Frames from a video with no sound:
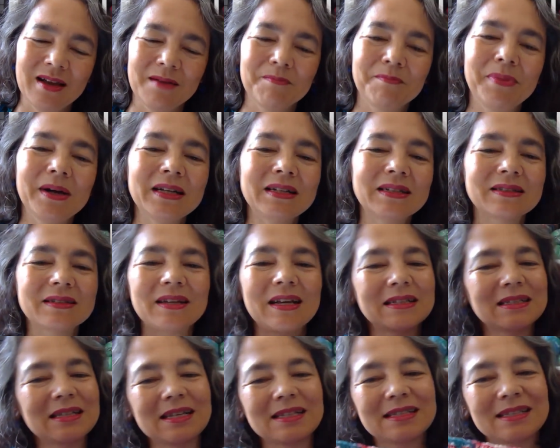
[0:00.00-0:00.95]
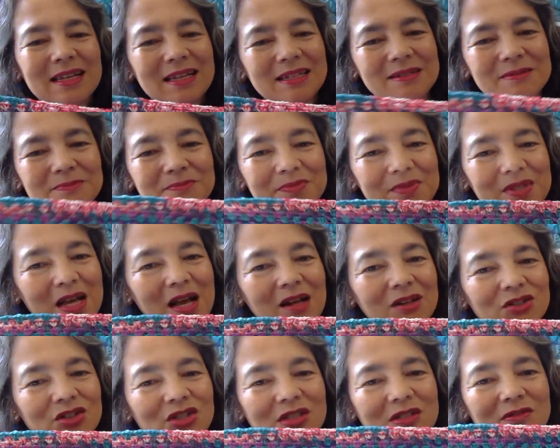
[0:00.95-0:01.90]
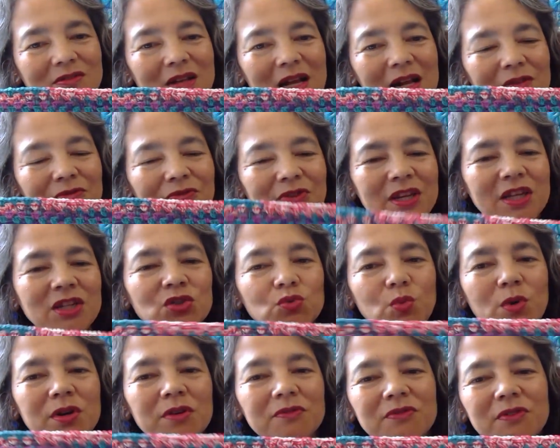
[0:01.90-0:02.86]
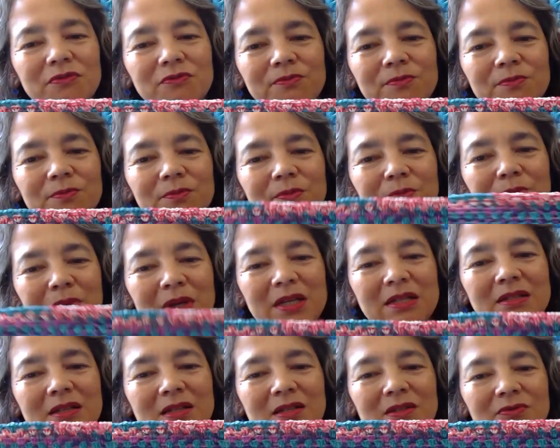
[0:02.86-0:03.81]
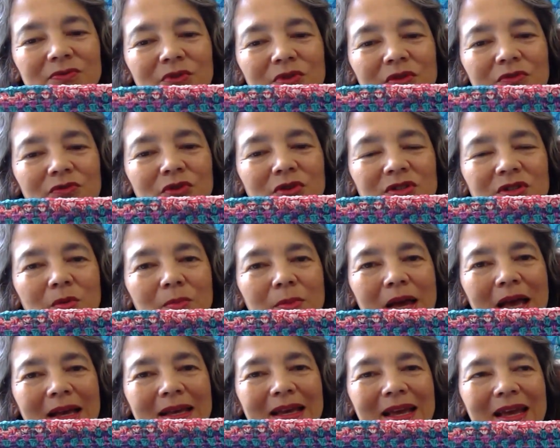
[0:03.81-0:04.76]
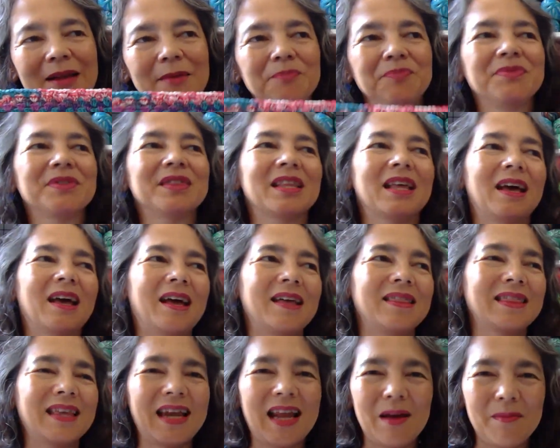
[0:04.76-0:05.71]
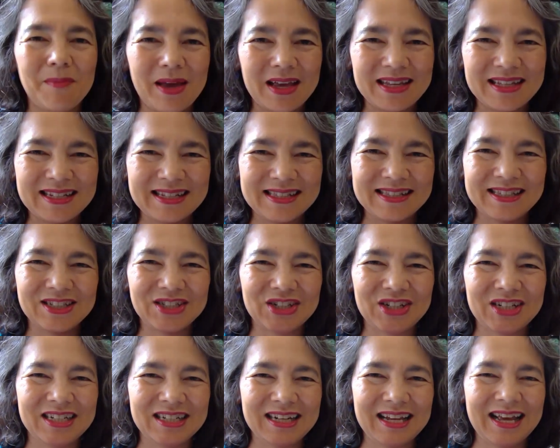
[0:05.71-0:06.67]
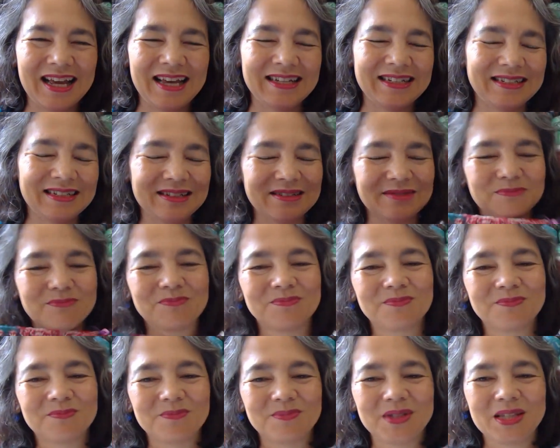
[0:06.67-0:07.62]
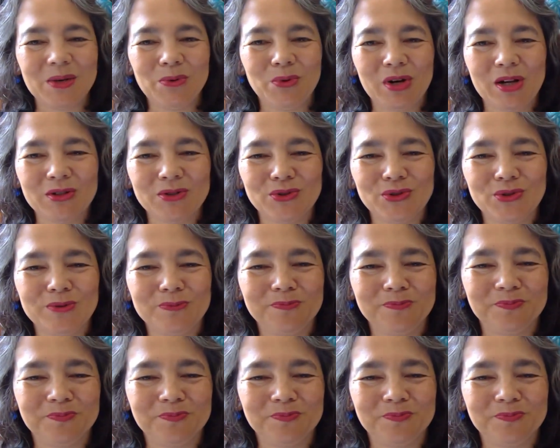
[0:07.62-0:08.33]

But as I said, I'll finish one of the pieces for the front or back, and then I'll make a decision and see what I'll do.